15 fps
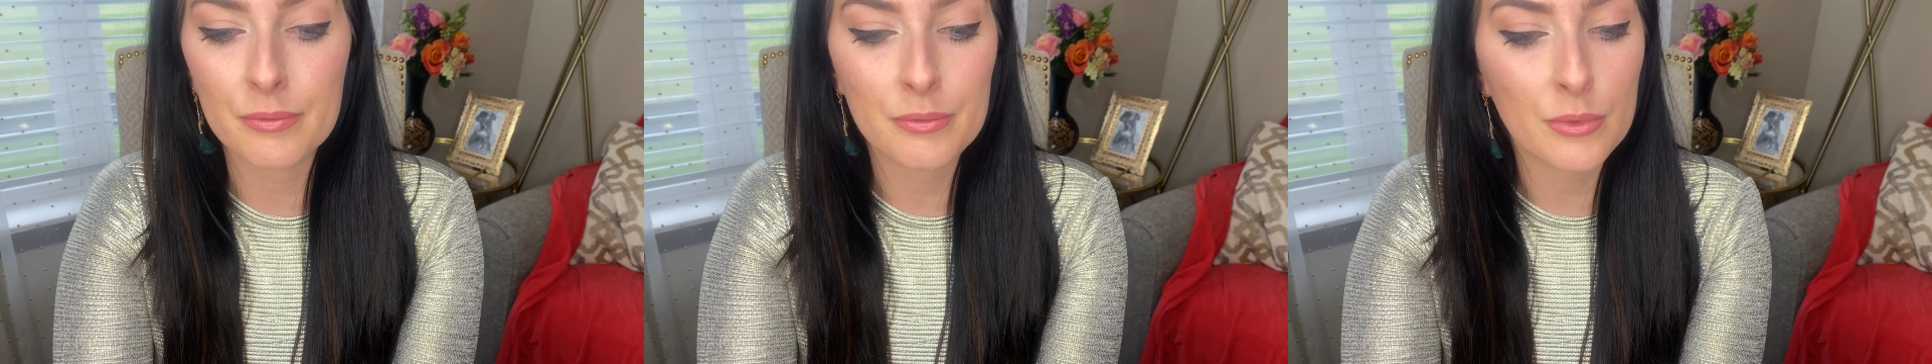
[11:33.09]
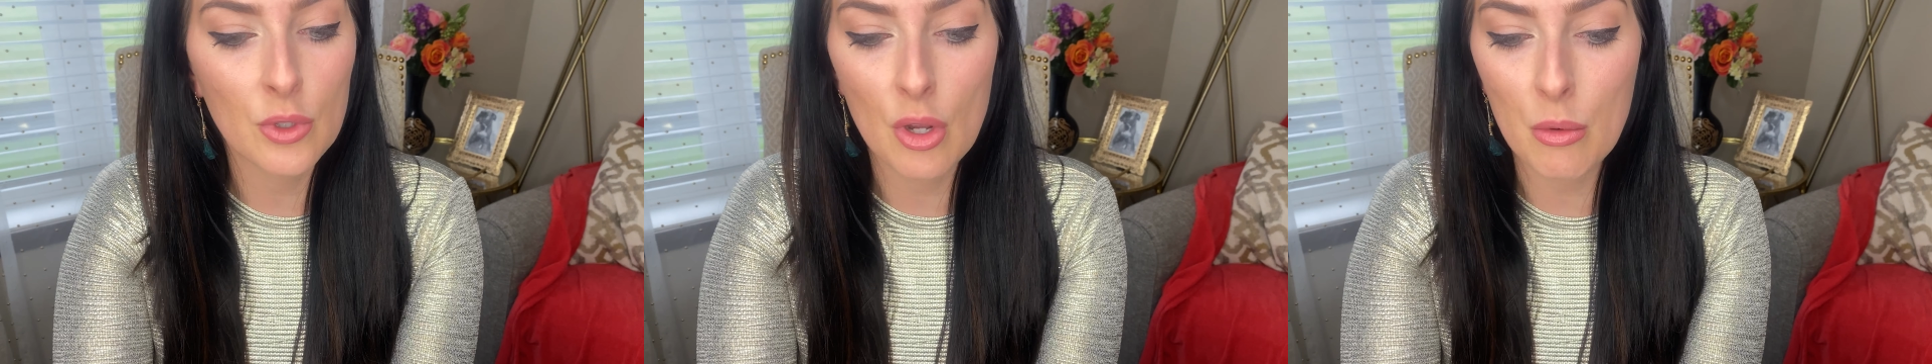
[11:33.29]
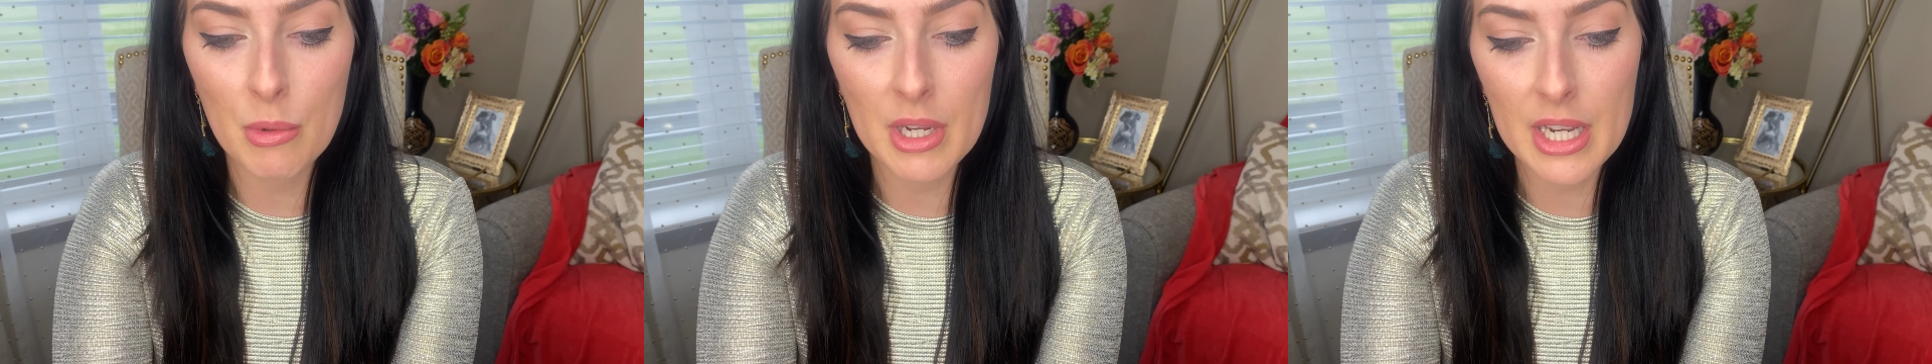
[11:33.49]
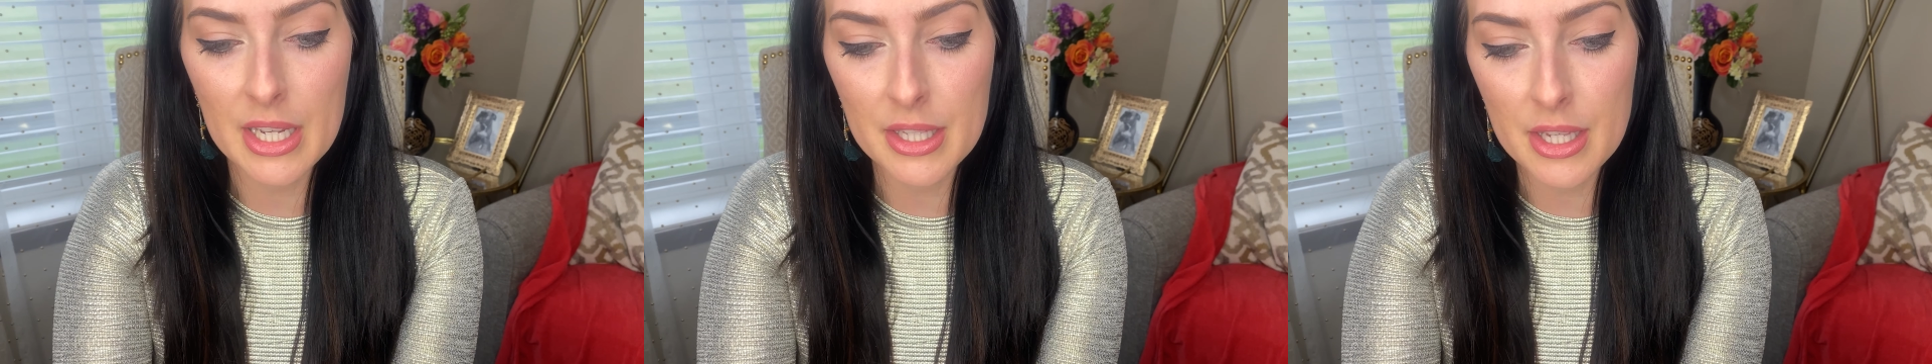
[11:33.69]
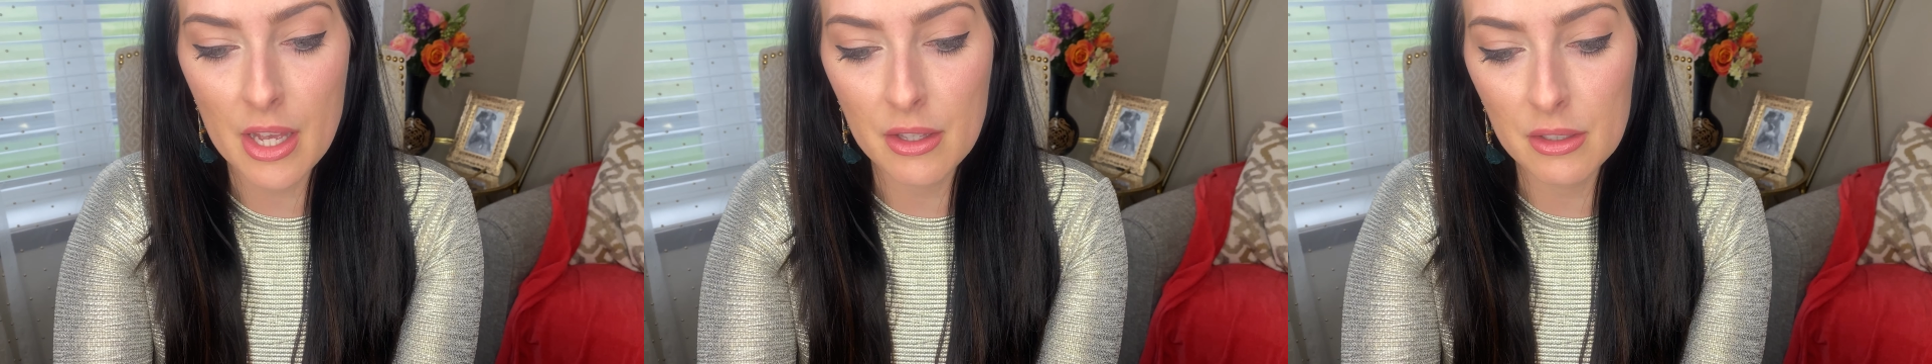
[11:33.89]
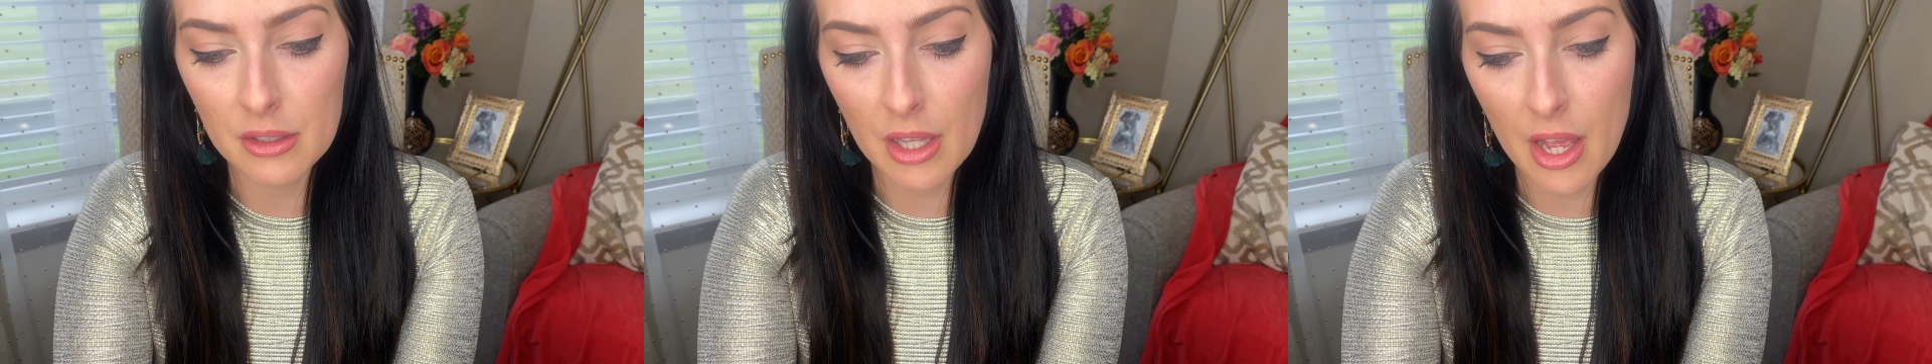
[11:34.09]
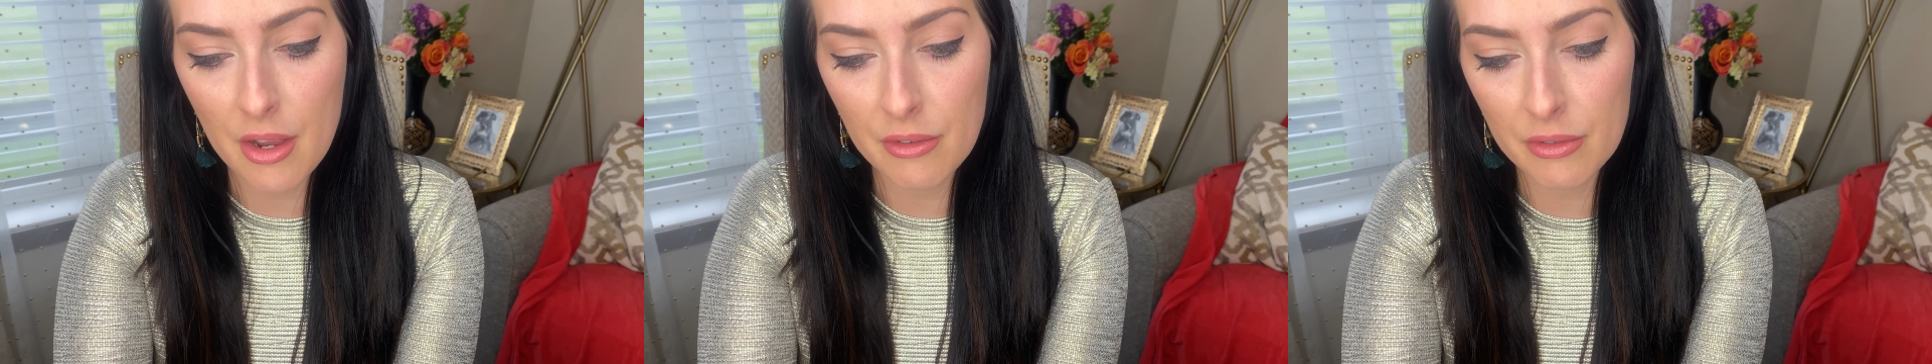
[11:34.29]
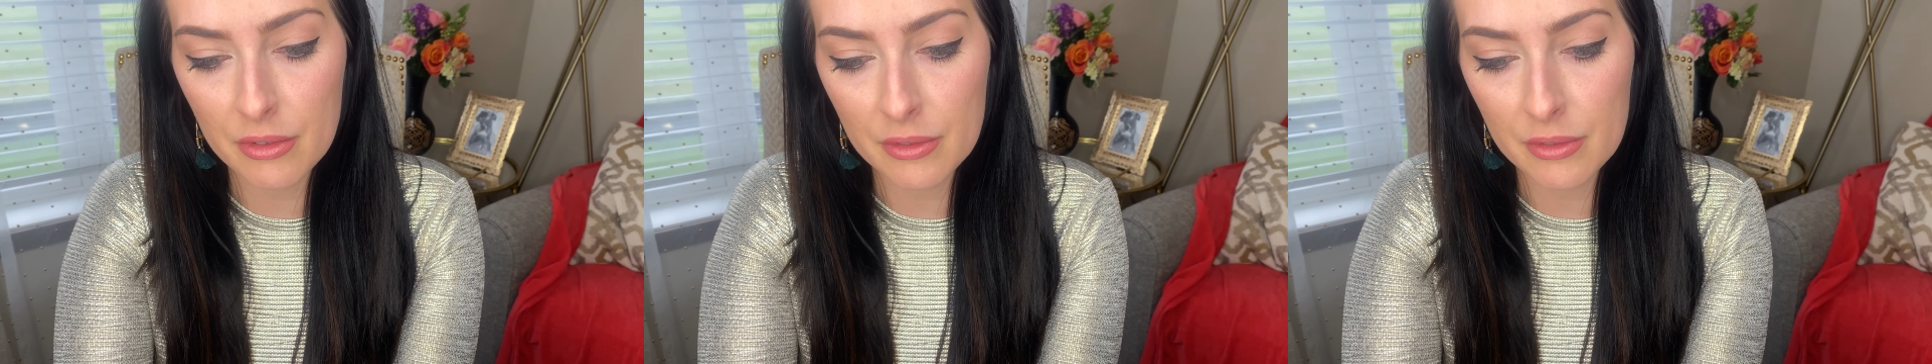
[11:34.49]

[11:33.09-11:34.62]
Nobody needs that in their life.